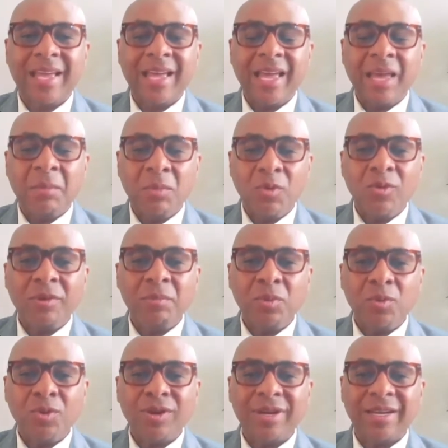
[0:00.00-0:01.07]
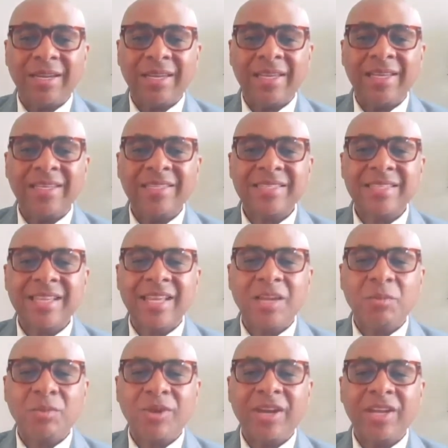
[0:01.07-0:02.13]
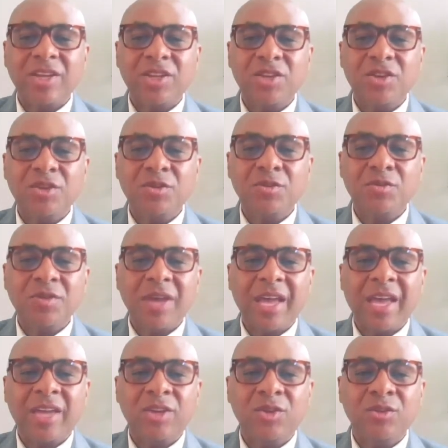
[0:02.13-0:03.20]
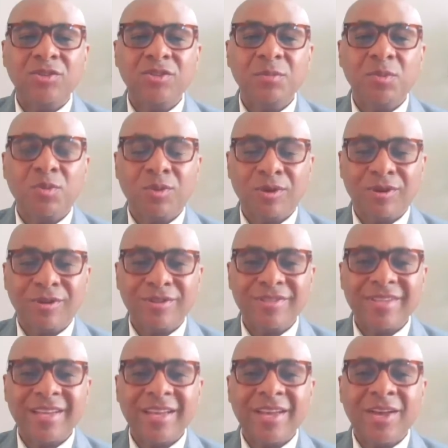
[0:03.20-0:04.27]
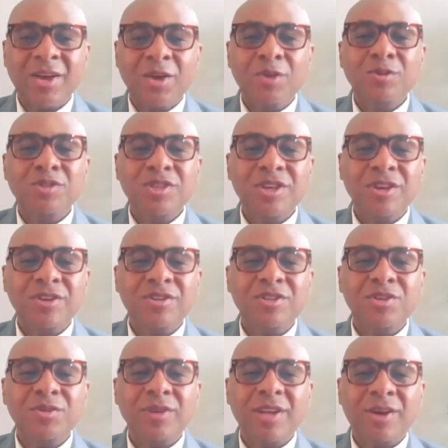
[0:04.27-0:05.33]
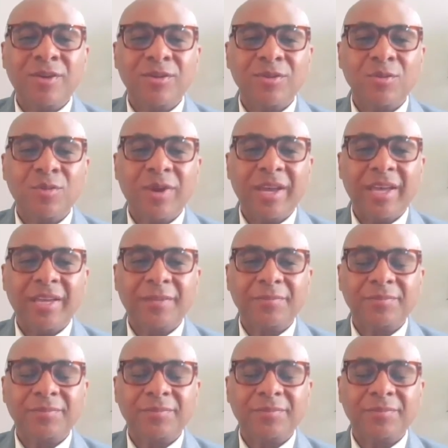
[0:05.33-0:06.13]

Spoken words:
And more importantly, celebrate you and your supporters who cheered you along the way.